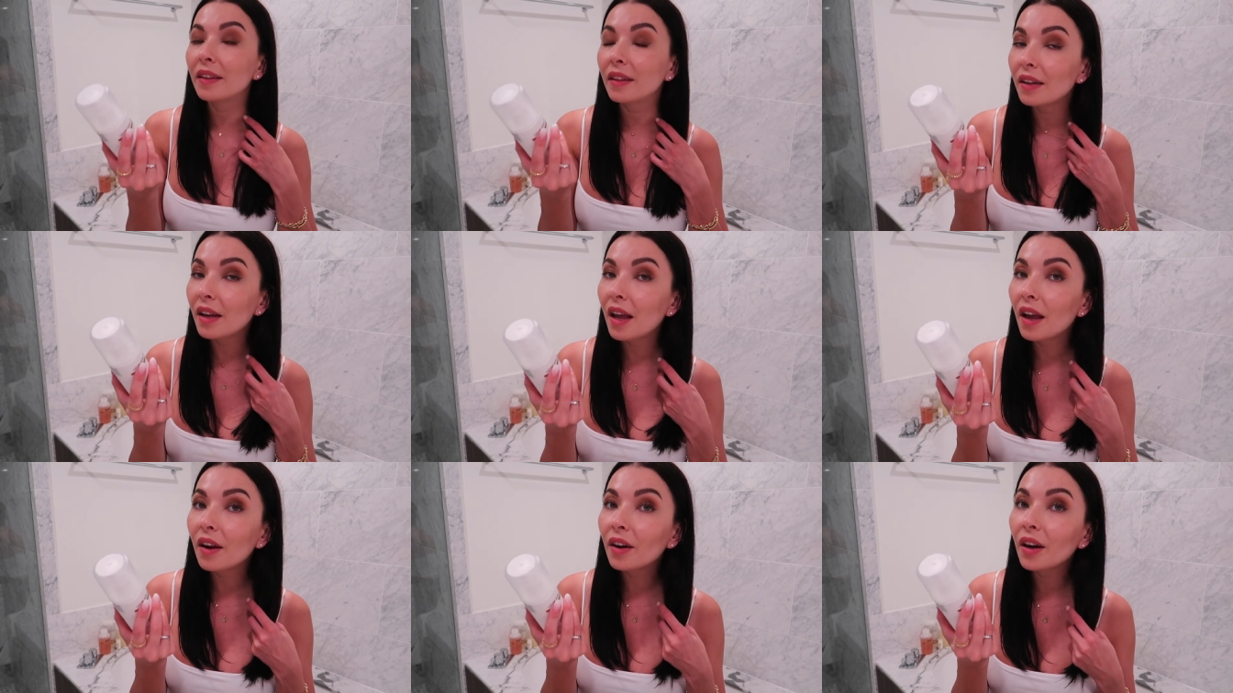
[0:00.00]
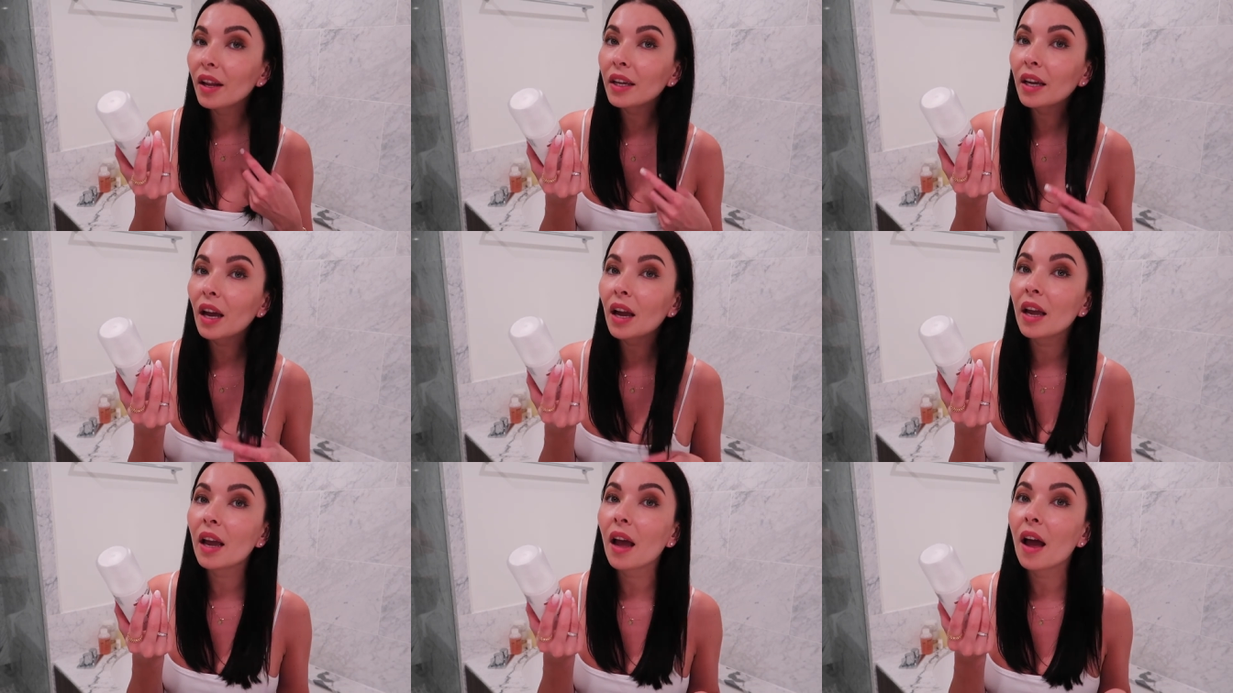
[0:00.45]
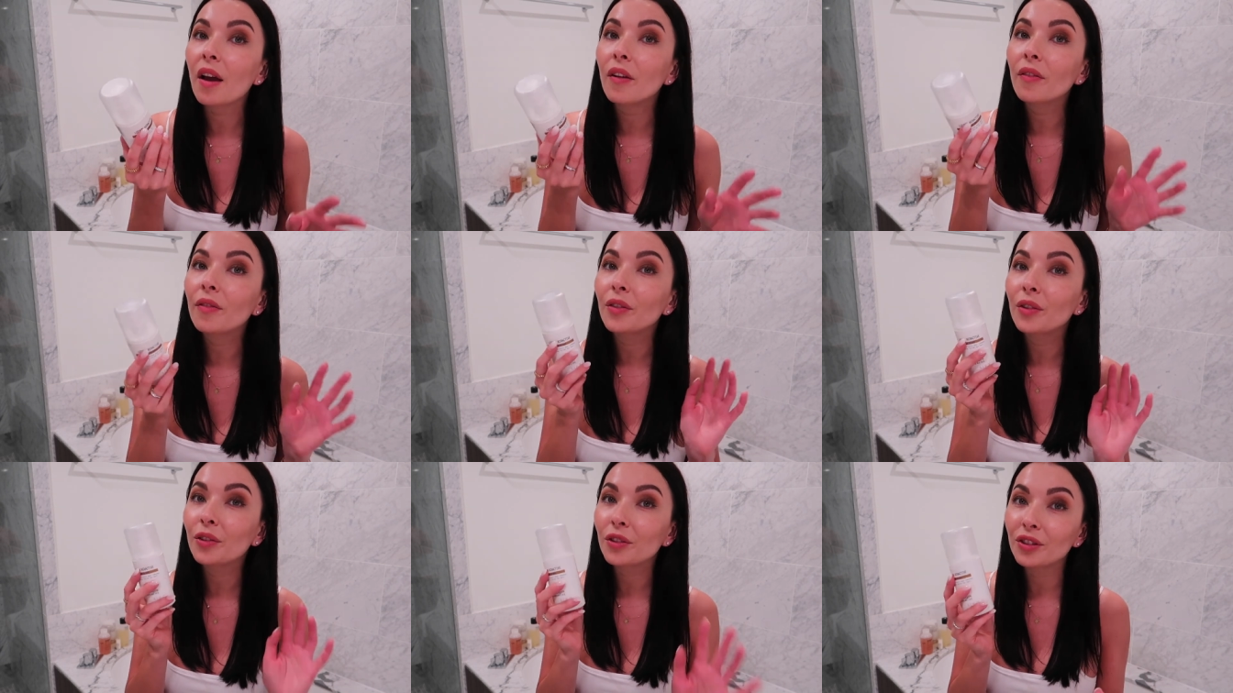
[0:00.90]
thin hair like i
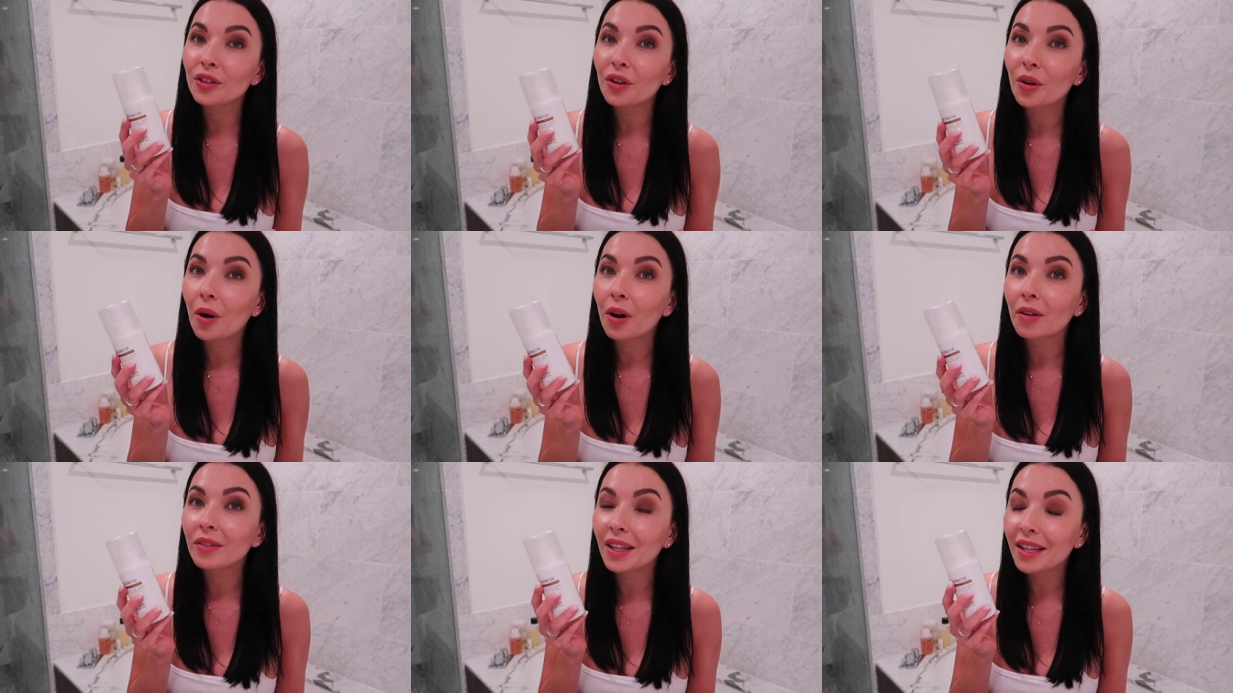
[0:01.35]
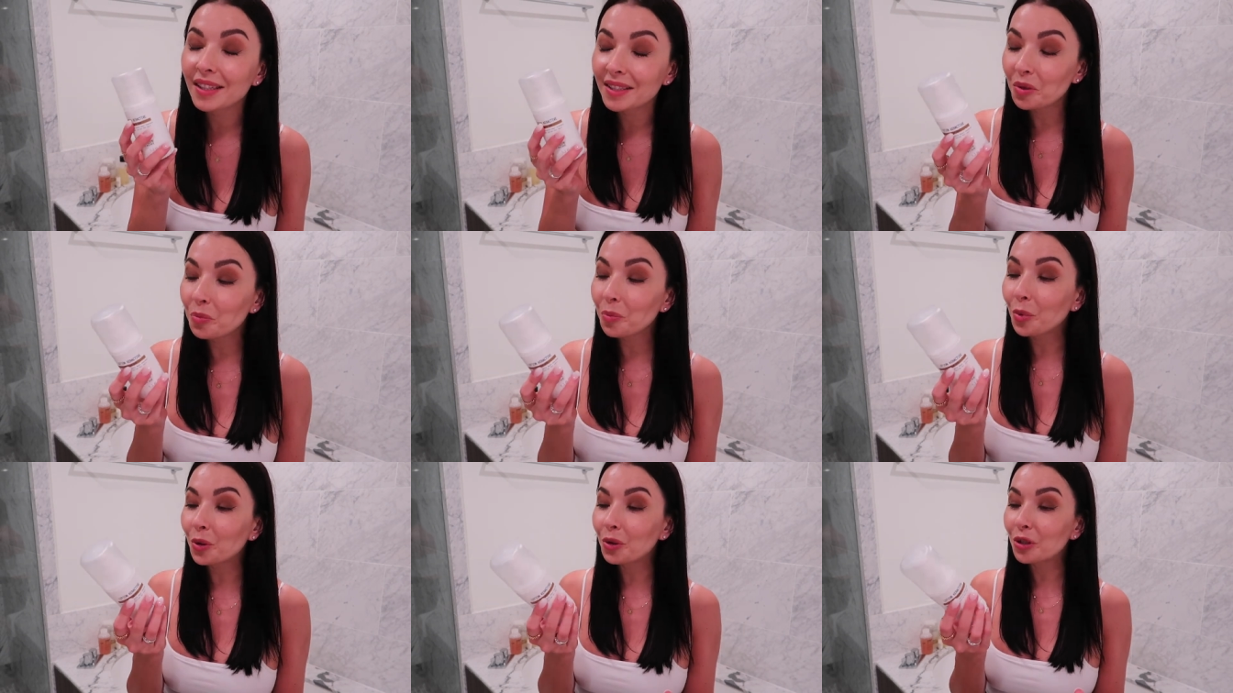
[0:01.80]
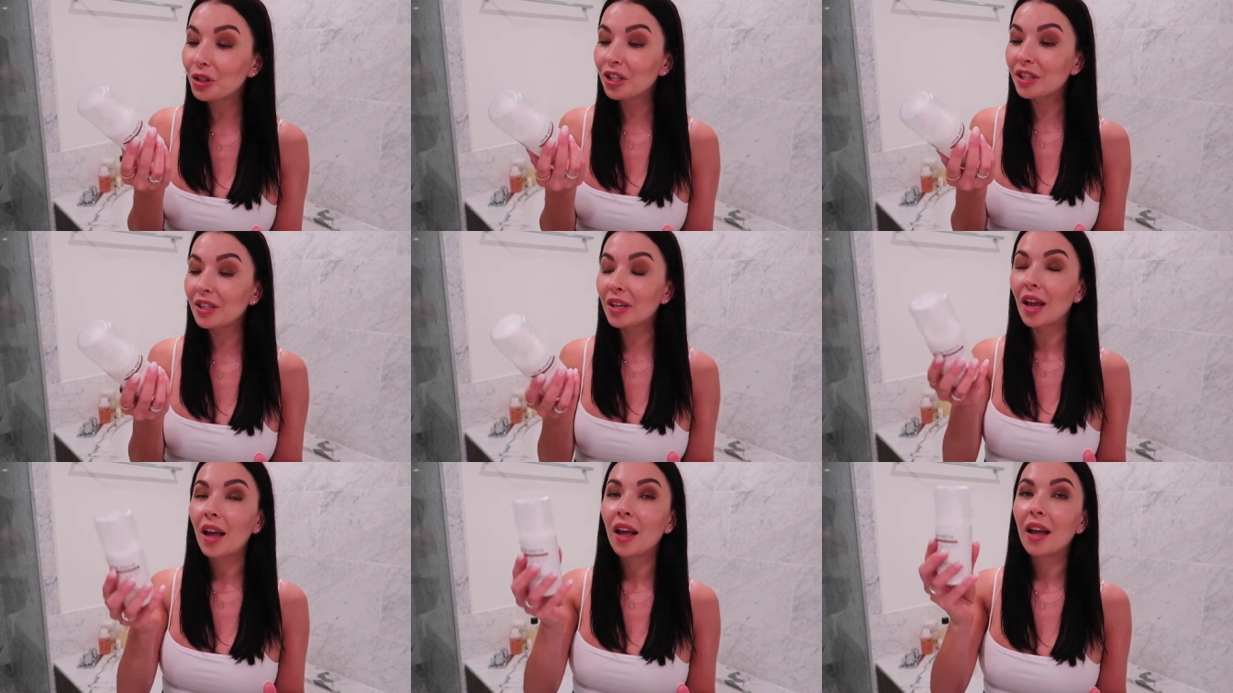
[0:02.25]
have you know how that's
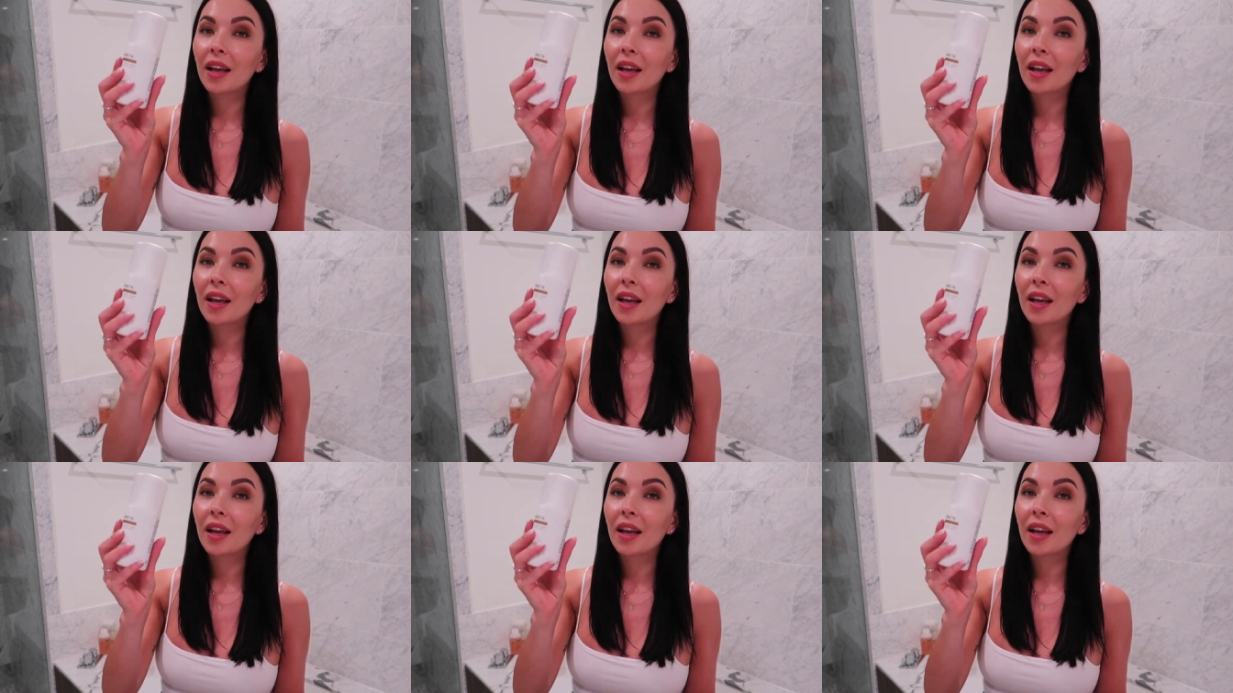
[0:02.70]
important